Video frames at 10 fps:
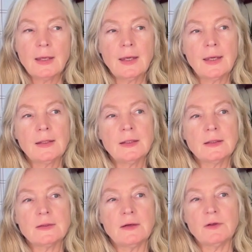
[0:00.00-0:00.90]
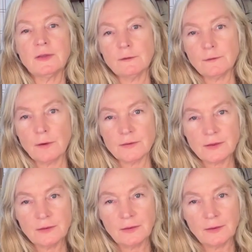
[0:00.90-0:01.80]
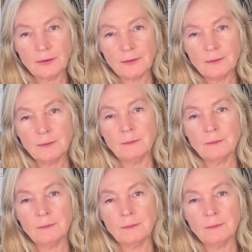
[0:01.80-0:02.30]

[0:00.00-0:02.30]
and everything falls in there.